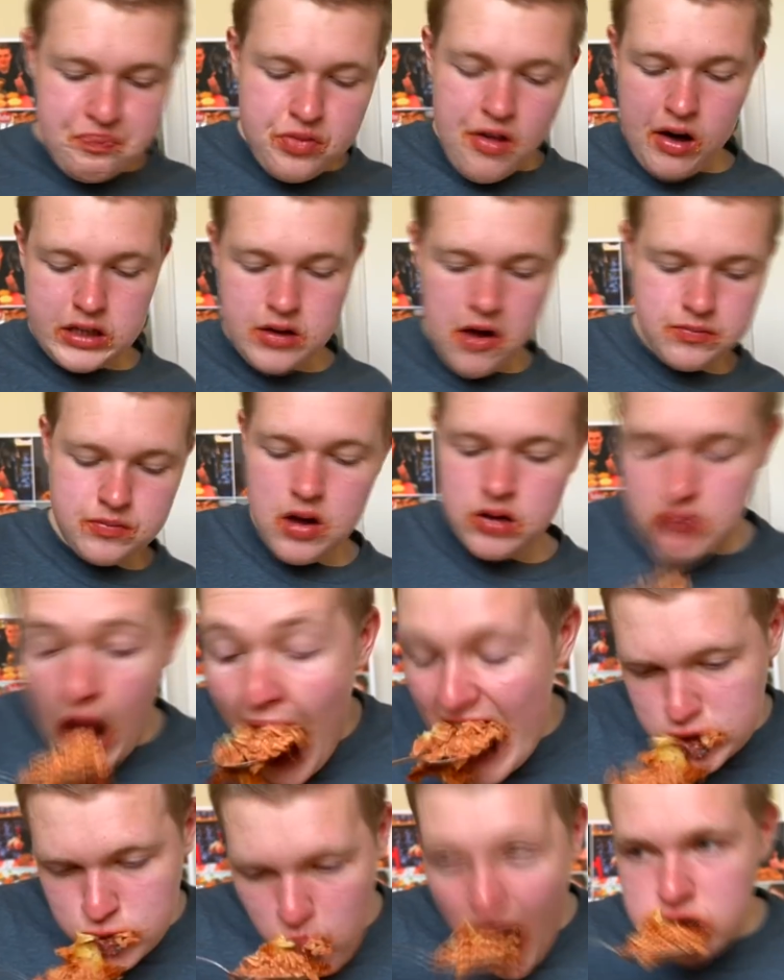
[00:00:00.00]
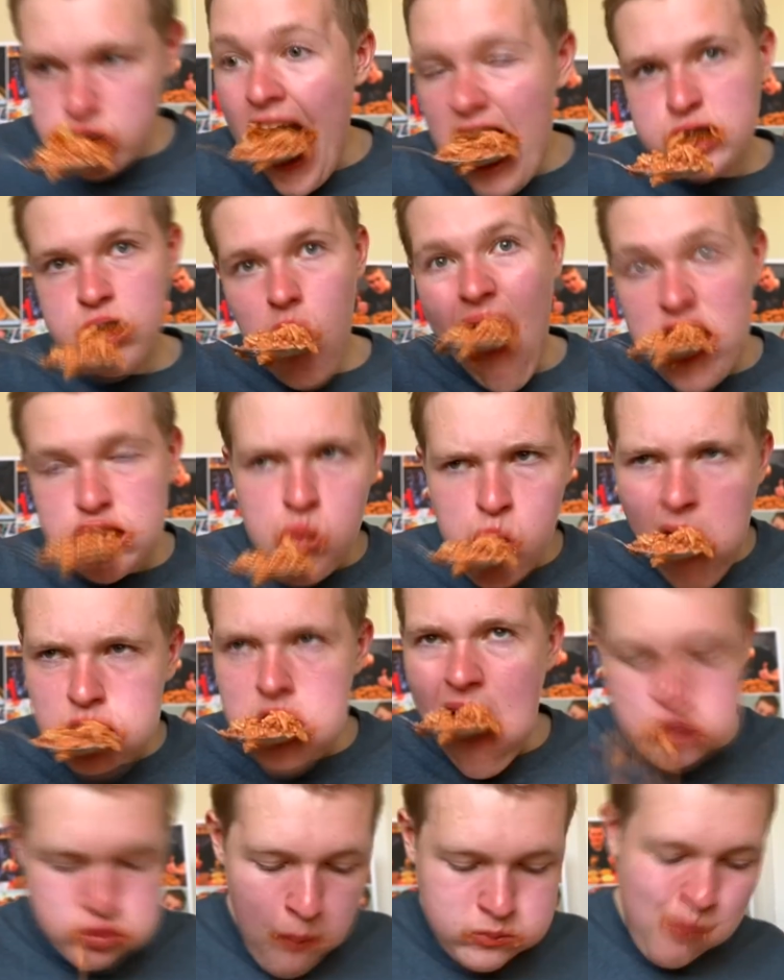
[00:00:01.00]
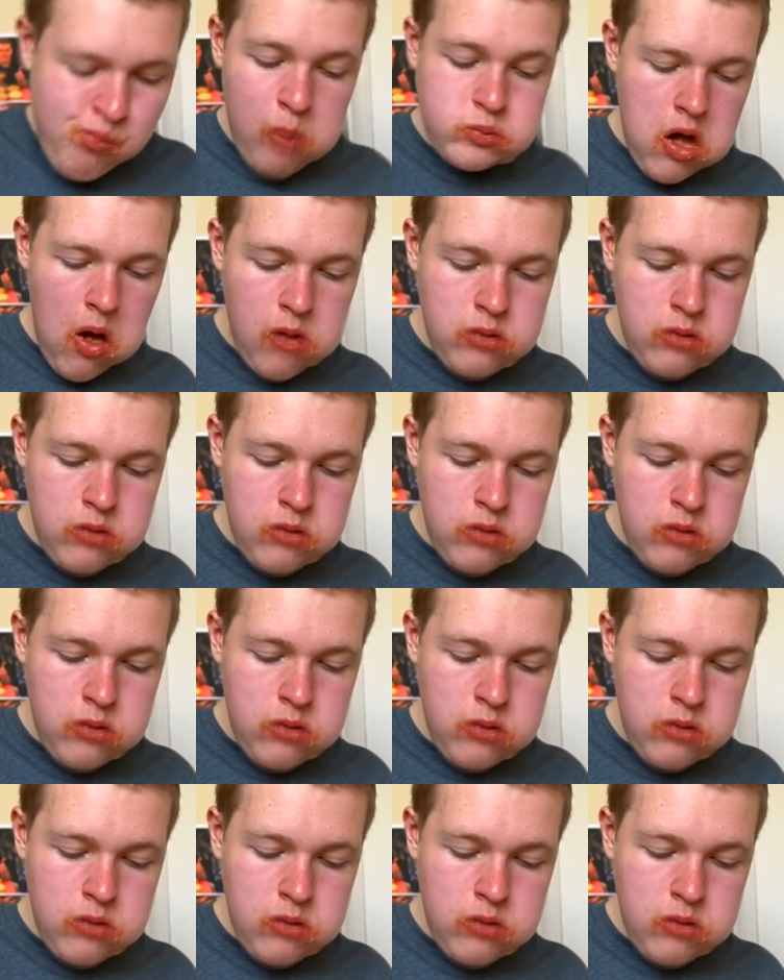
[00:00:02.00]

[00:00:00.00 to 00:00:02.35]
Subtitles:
Money Heist. It's actually really good.